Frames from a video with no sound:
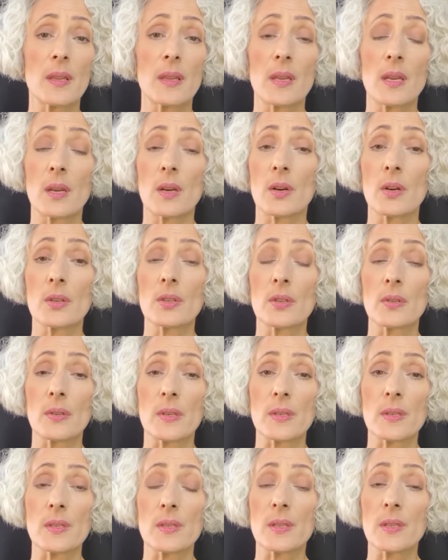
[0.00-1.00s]
the
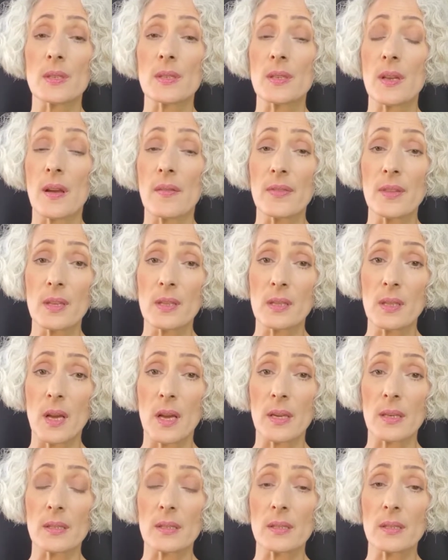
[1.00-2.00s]
characteristics of the
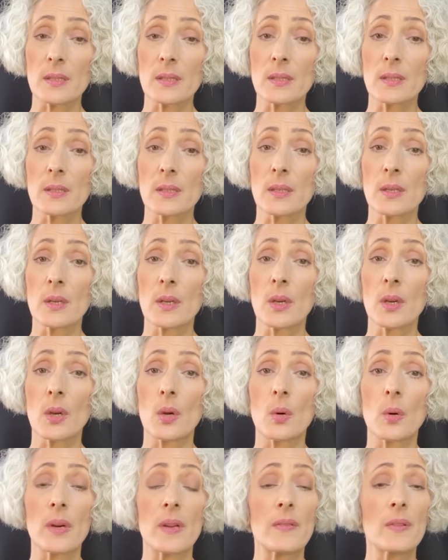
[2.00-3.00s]
client,
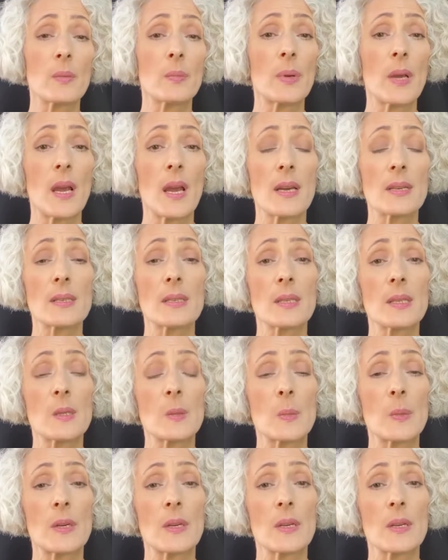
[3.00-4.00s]
or even past
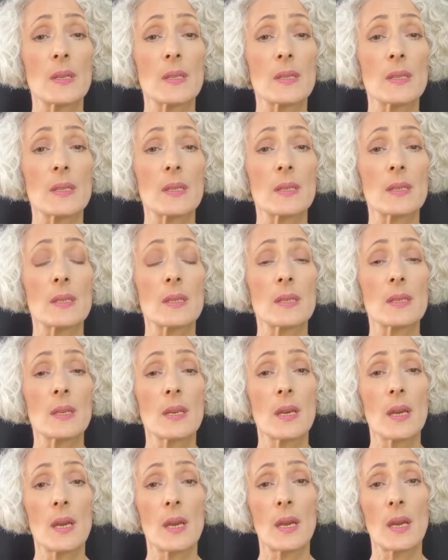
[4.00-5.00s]
experiences
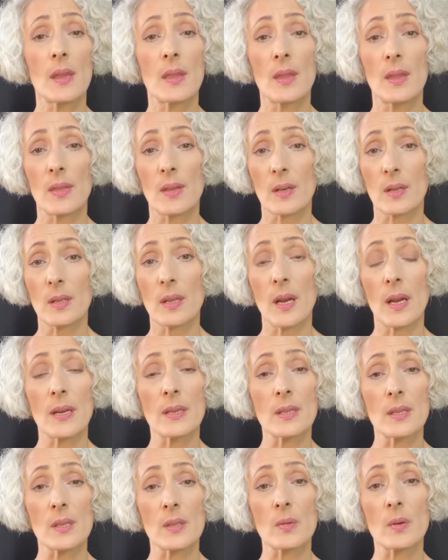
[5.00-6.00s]
that the
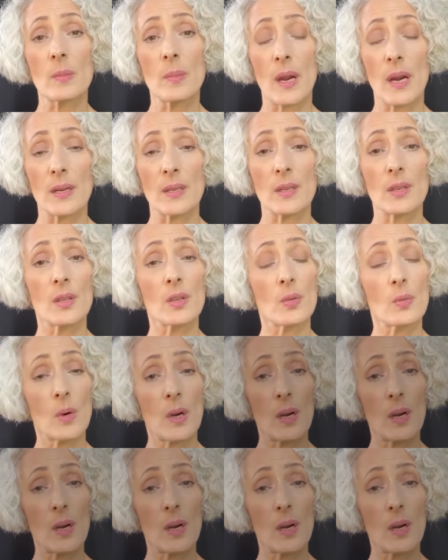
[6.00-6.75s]
client is reminding you